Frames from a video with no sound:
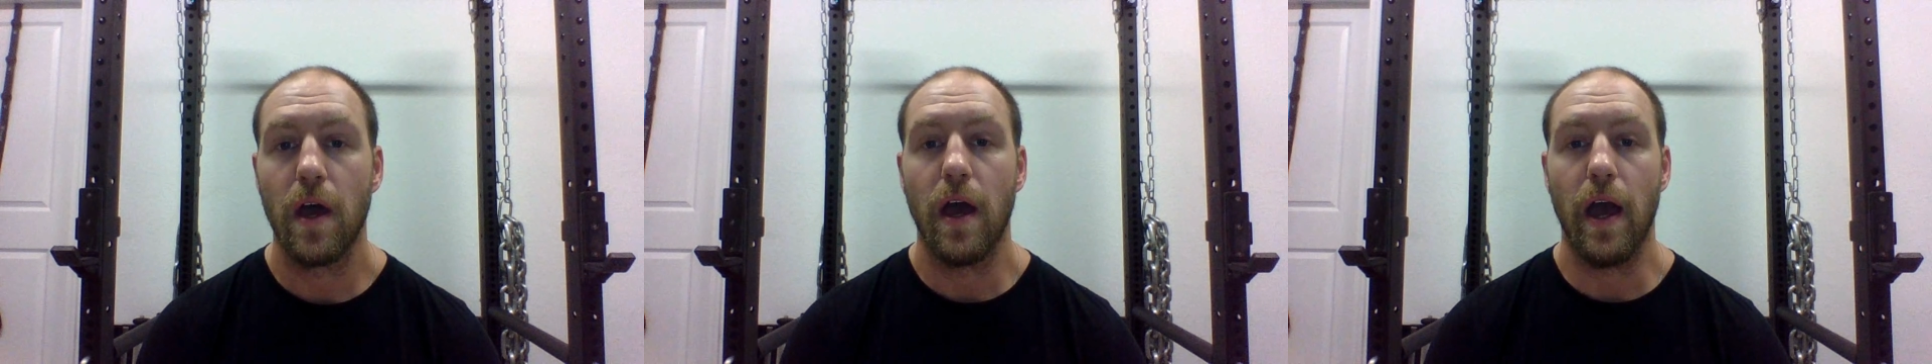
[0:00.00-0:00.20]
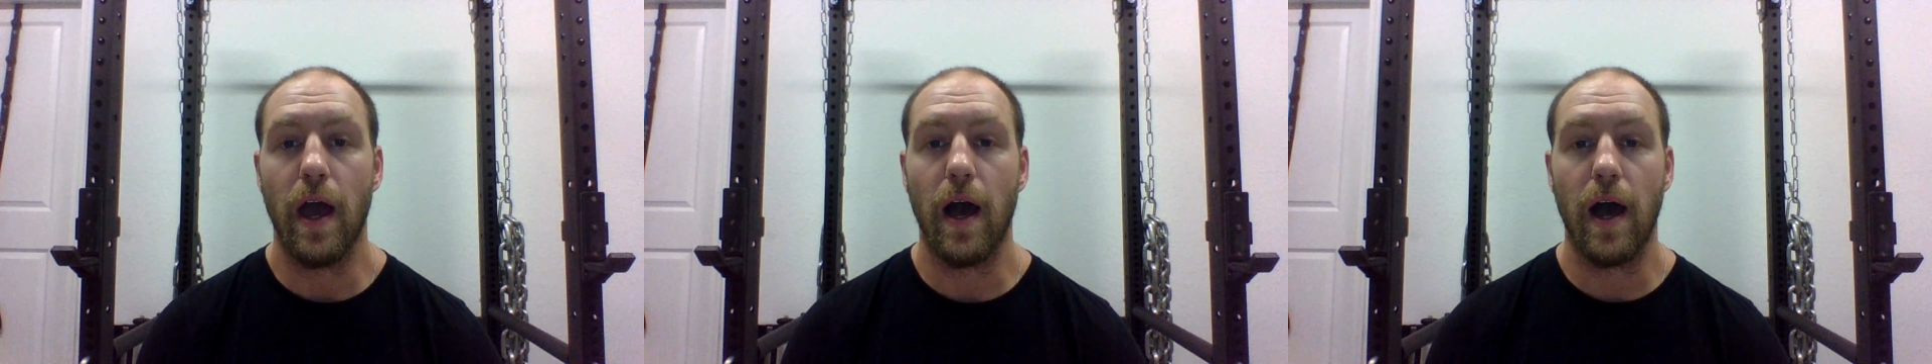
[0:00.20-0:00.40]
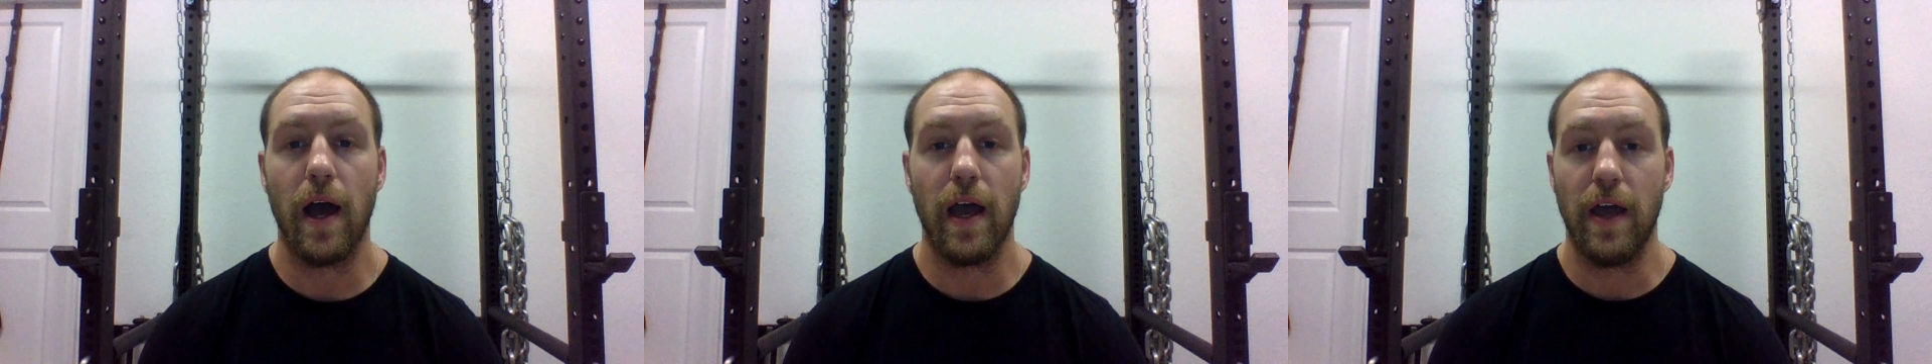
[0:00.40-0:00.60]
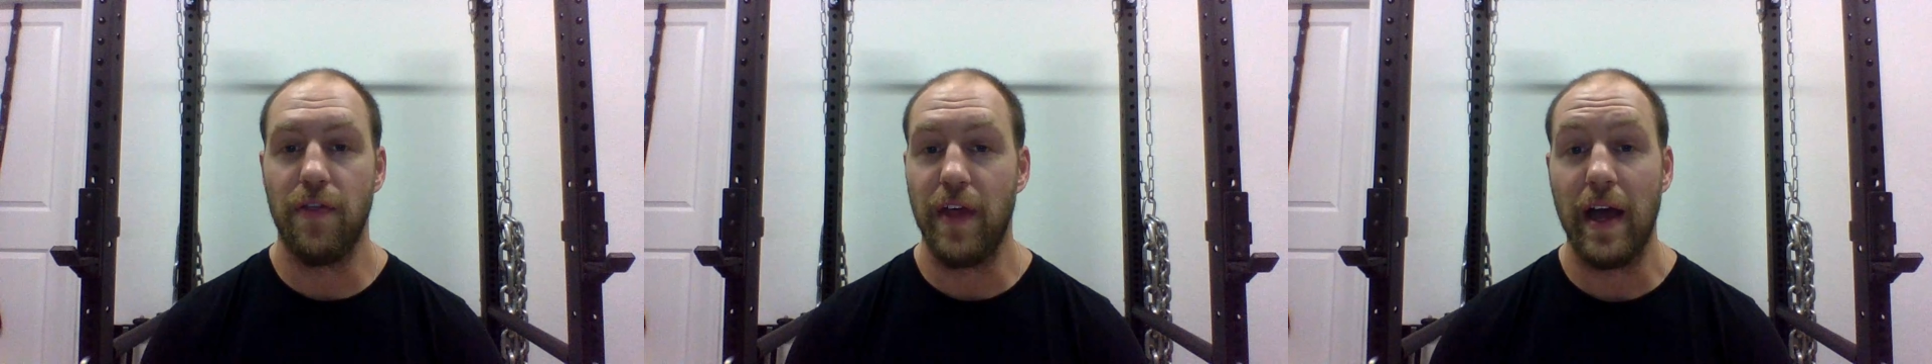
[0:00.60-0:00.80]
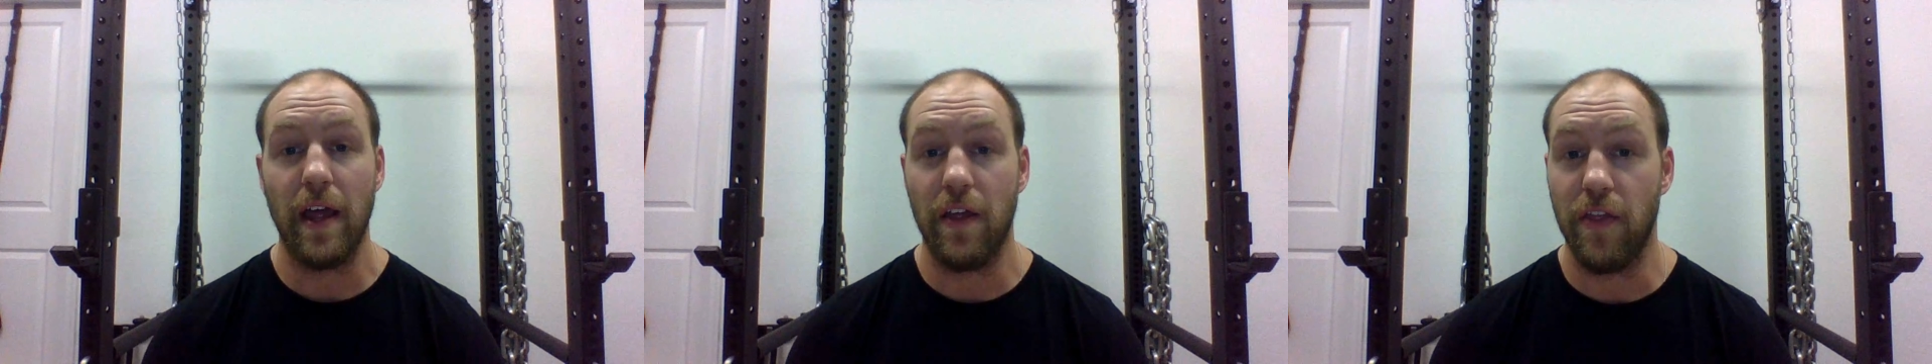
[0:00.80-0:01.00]
In
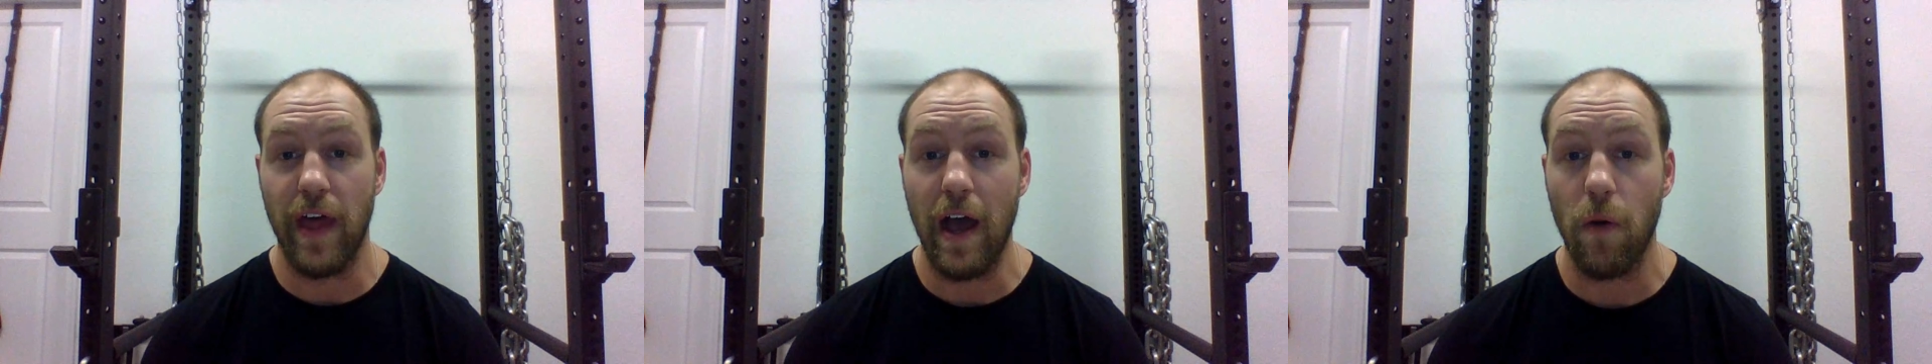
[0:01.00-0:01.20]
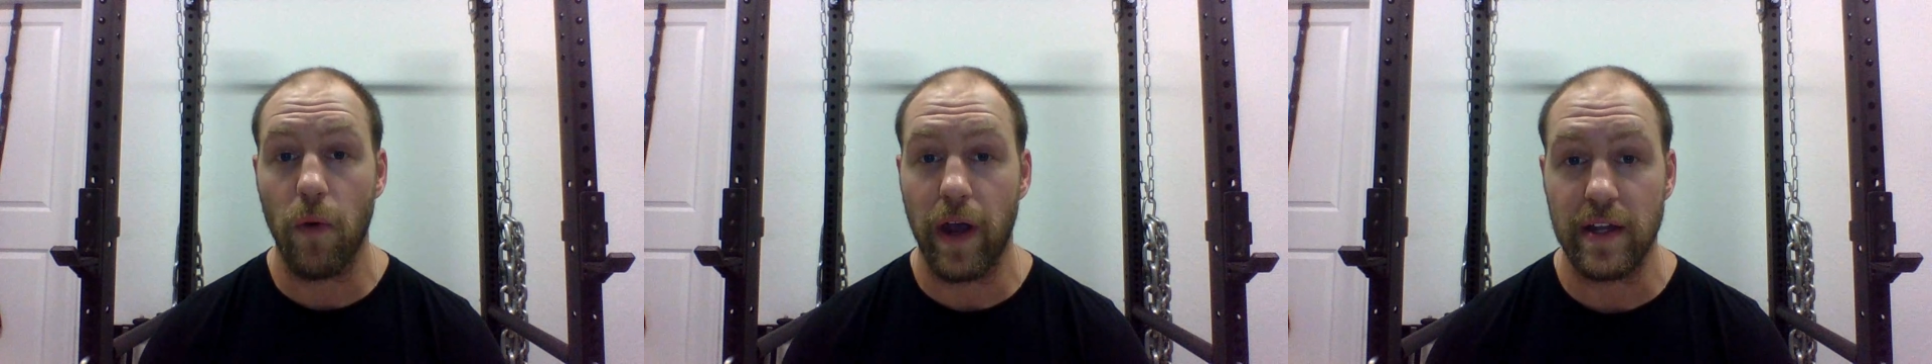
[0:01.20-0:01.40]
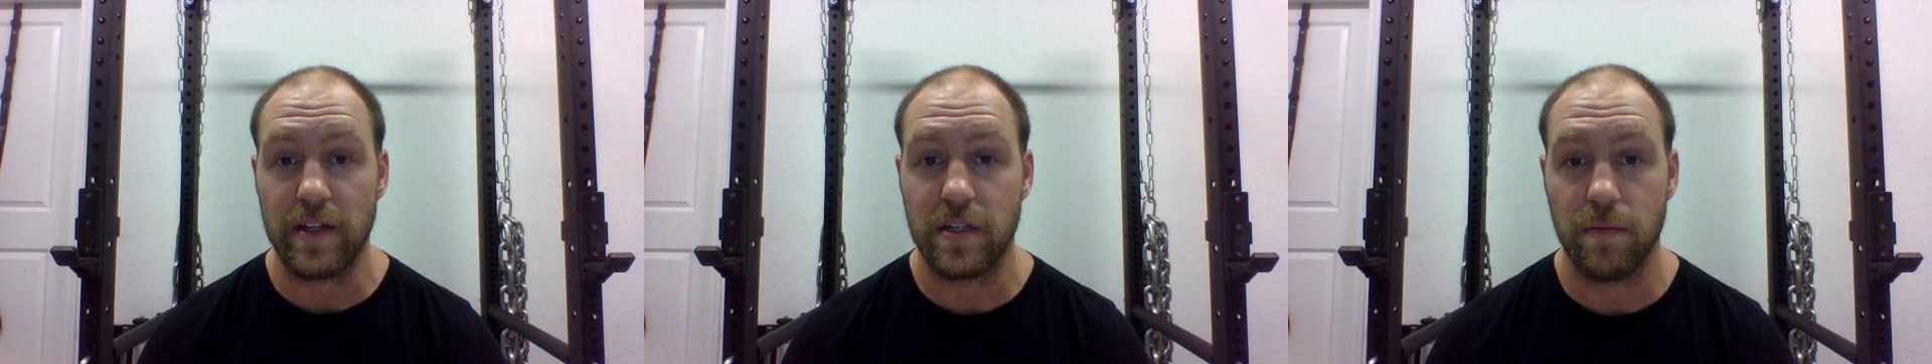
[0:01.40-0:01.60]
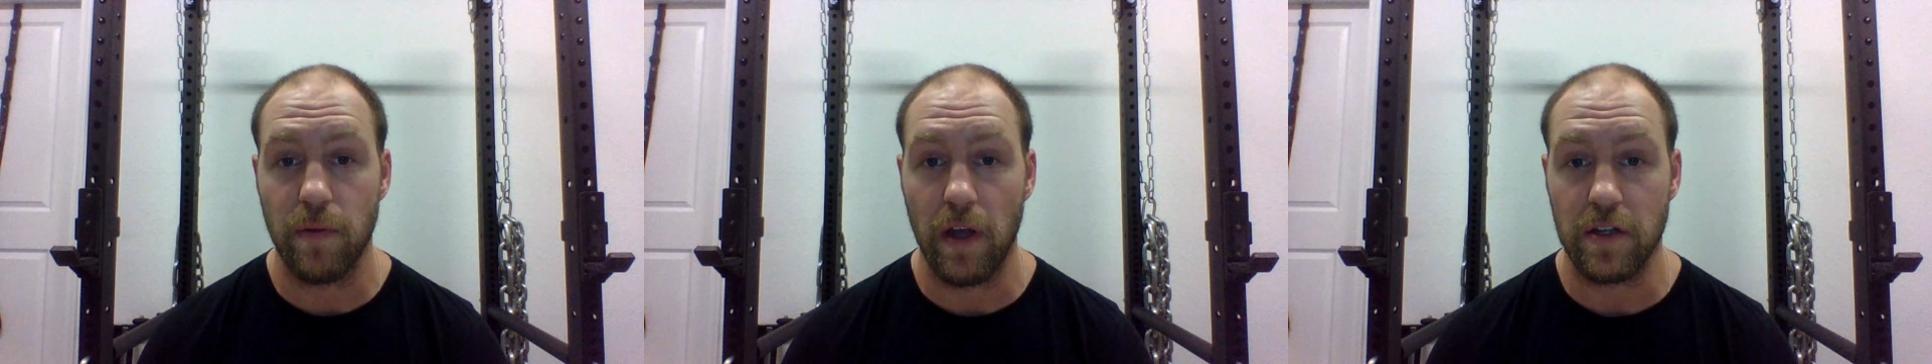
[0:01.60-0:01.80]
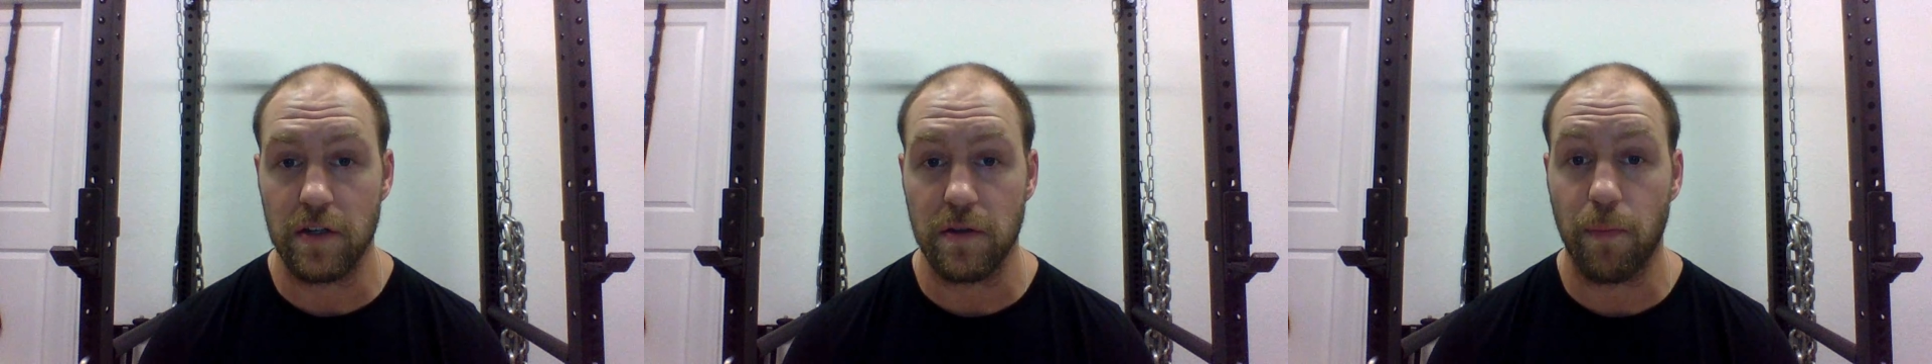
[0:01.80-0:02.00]
that way,
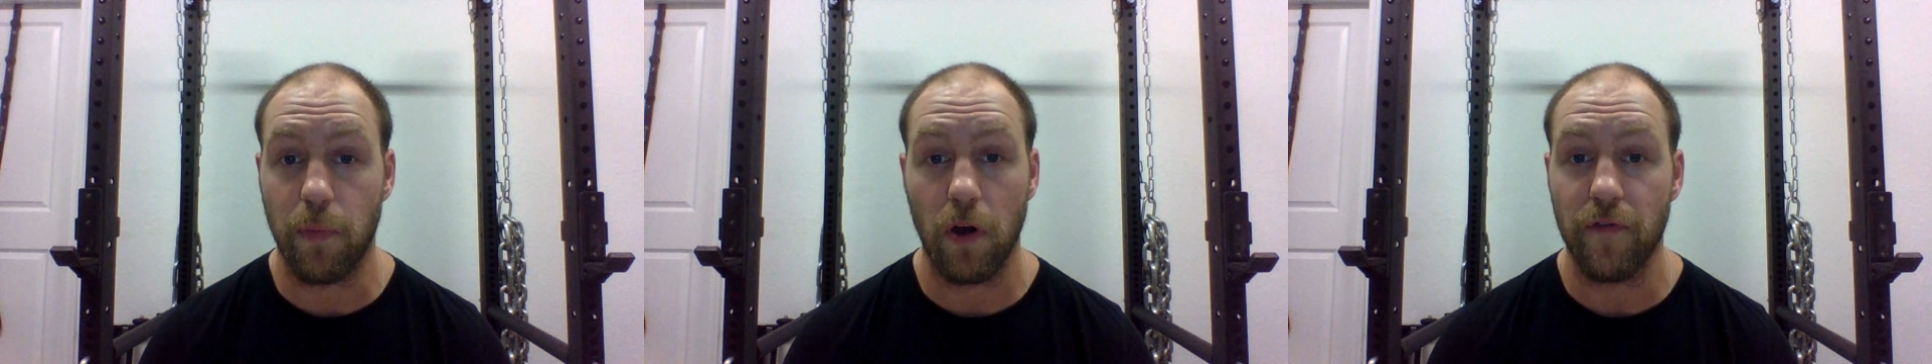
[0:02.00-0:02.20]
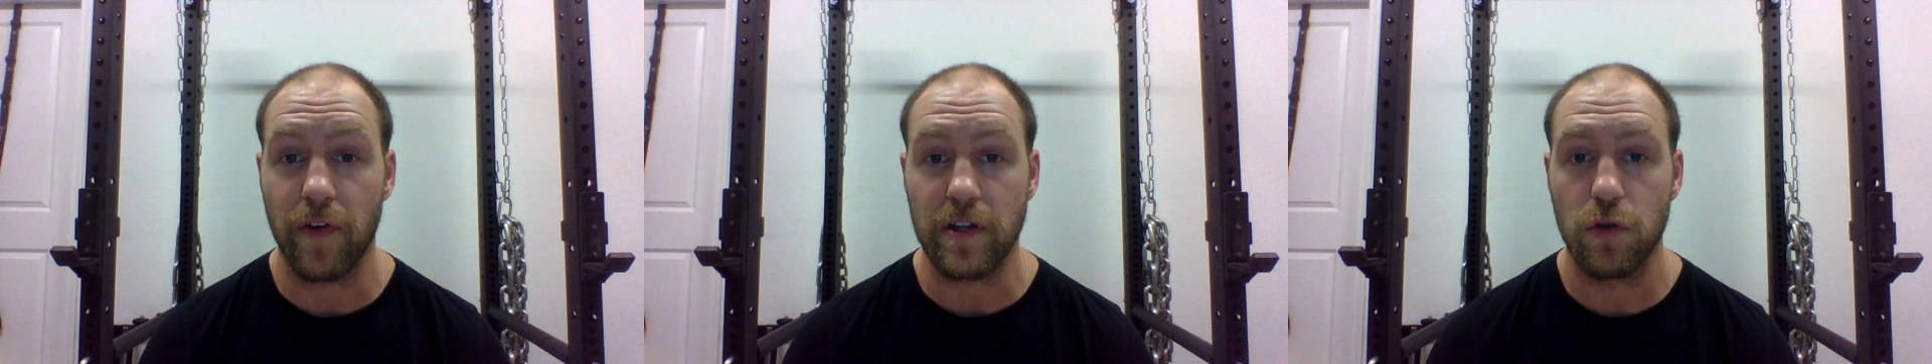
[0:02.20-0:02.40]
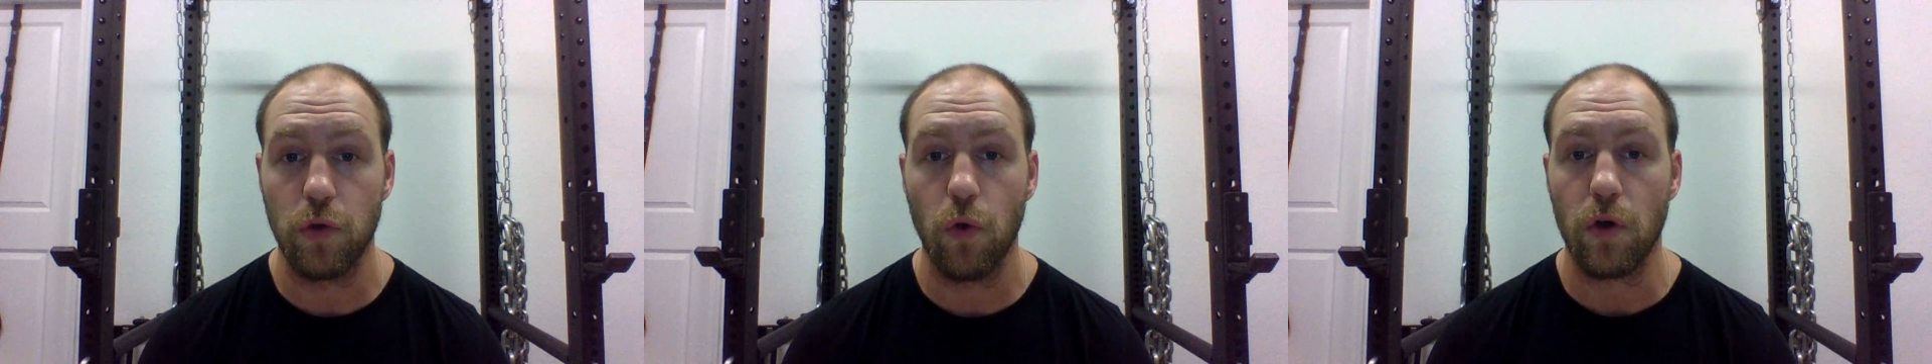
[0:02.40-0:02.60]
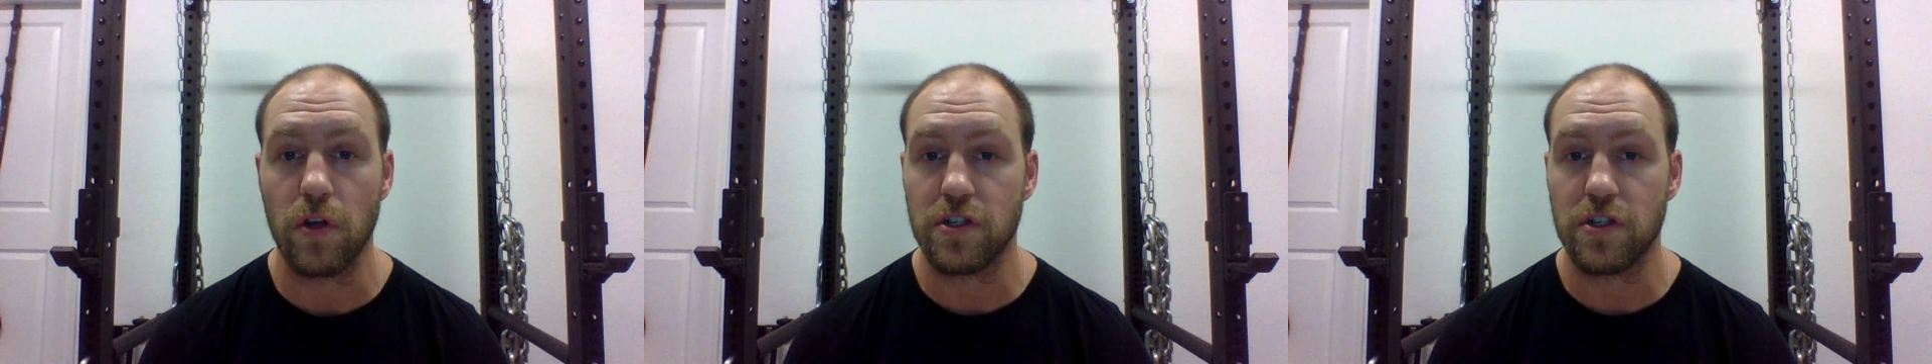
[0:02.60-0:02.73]
it's a perfect tool.